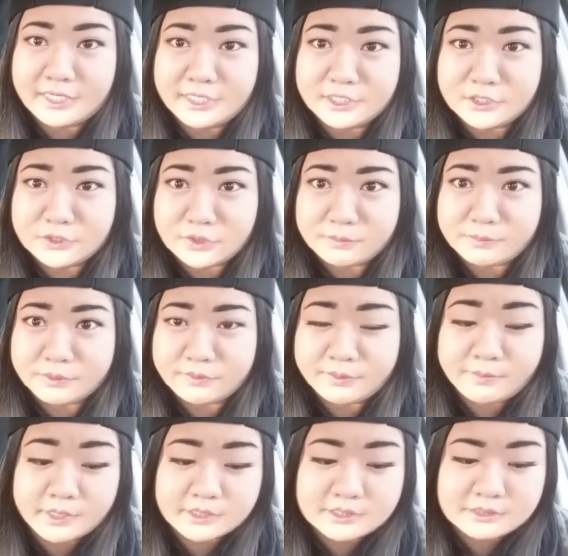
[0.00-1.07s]
I Need You Urban
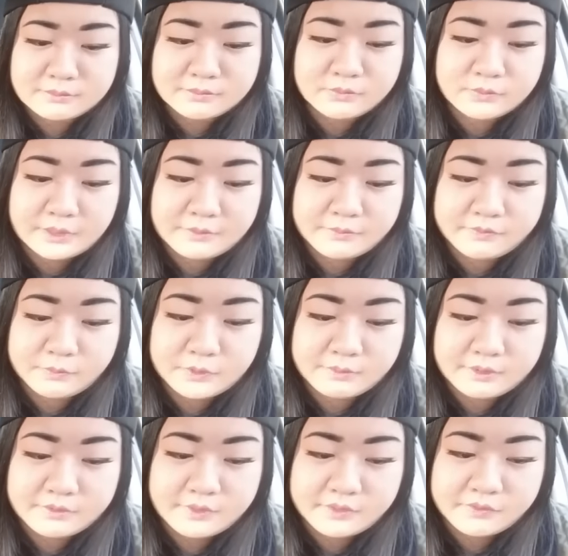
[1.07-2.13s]
Remix.
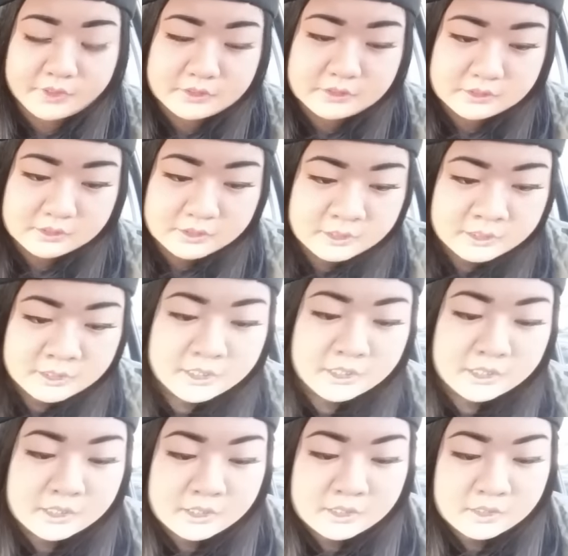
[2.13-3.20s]
One of my favorites.
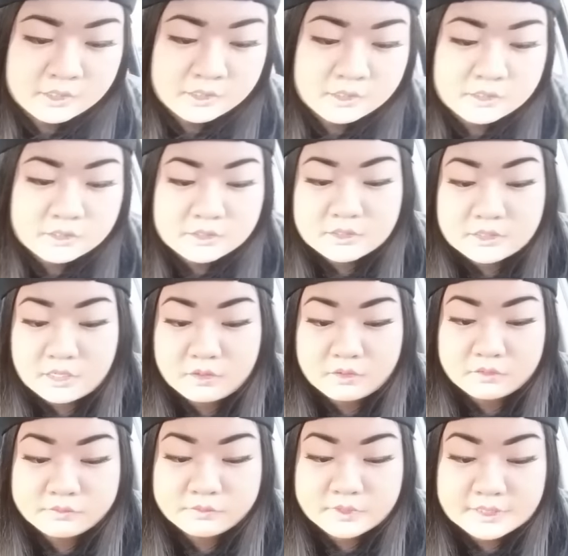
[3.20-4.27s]

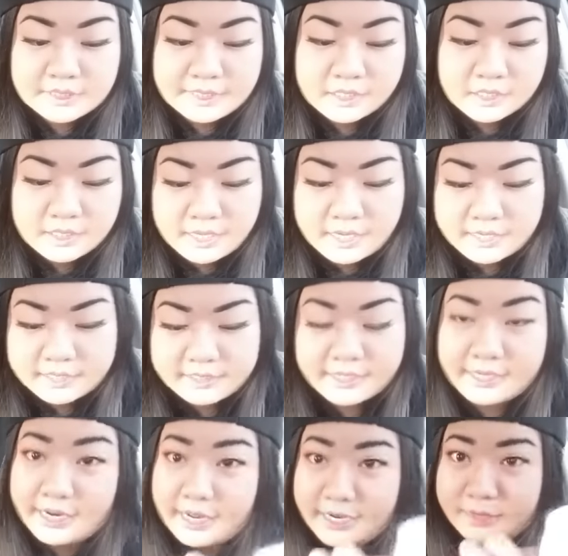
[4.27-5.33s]
So, it's 8 o'clock
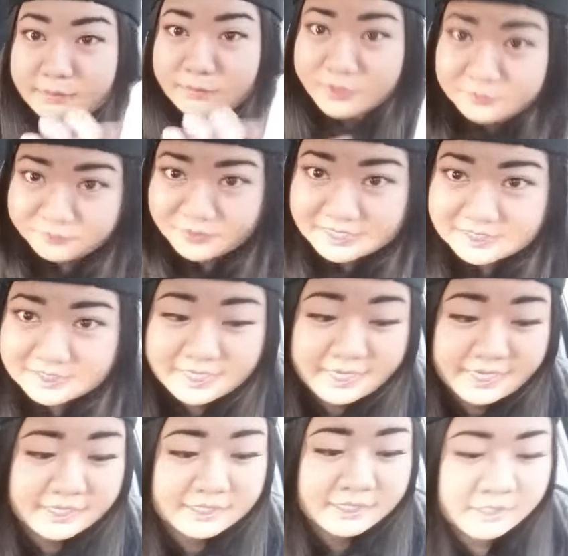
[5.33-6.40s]
and I am
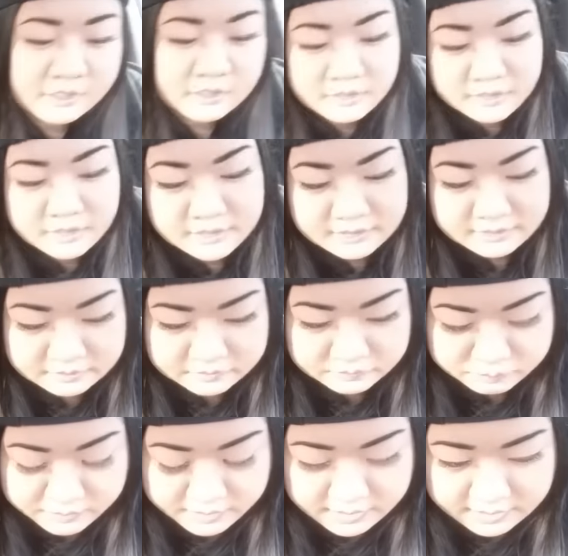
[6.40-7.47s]
refreshing
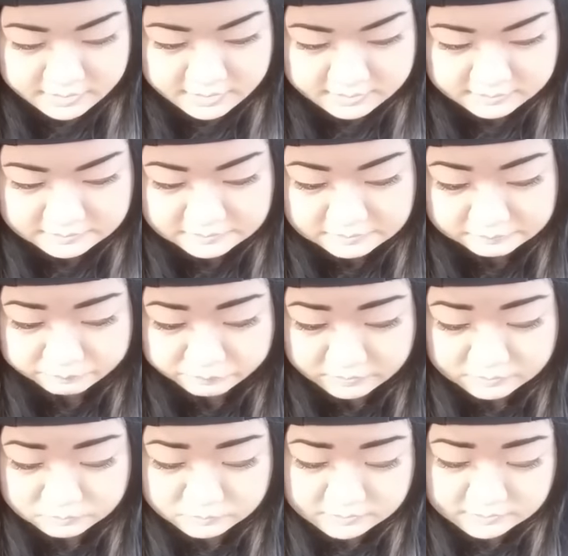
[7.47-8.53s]
big hits.
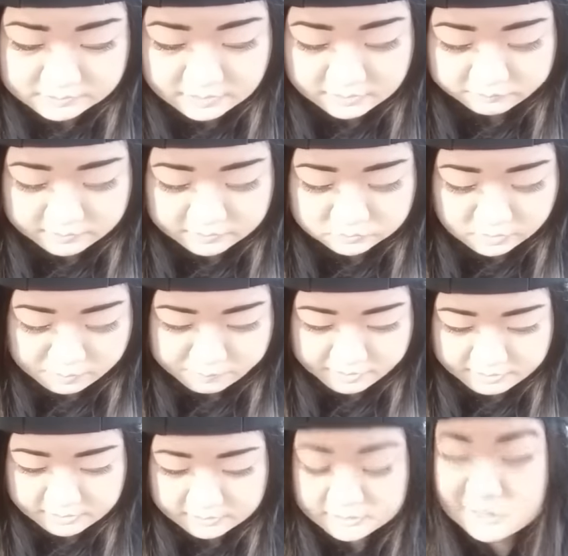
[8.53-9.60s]
Because we'll see if they
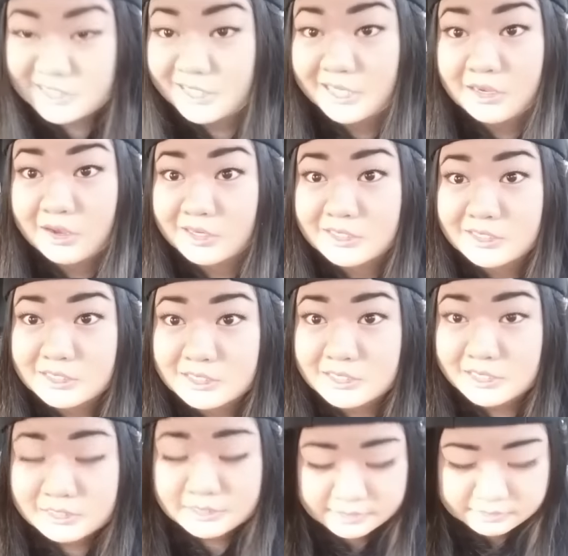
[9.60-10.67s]
drop anything today,
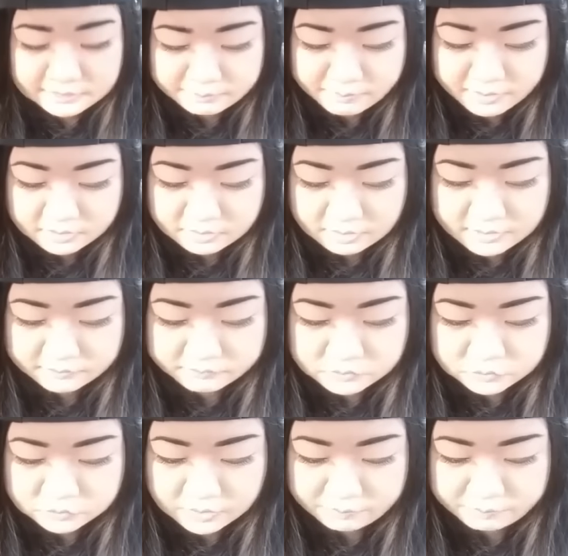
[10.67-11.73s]
honestly. Like, they might not
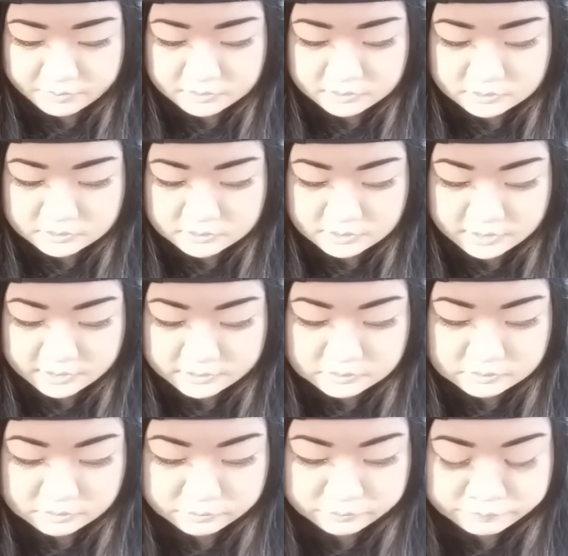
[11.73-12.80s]
even drop nothing
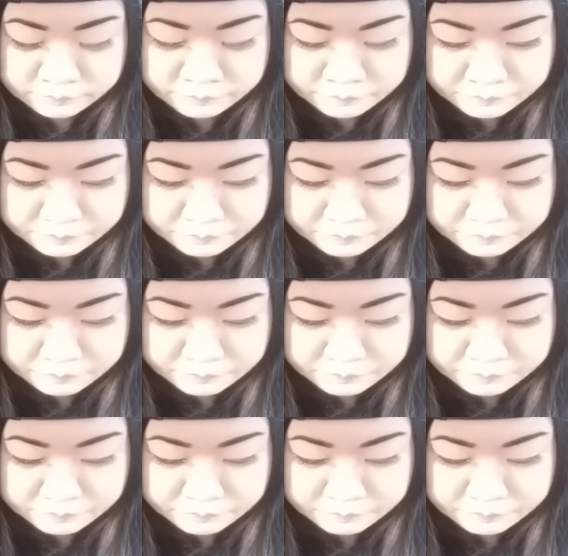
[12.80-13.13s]
today, so.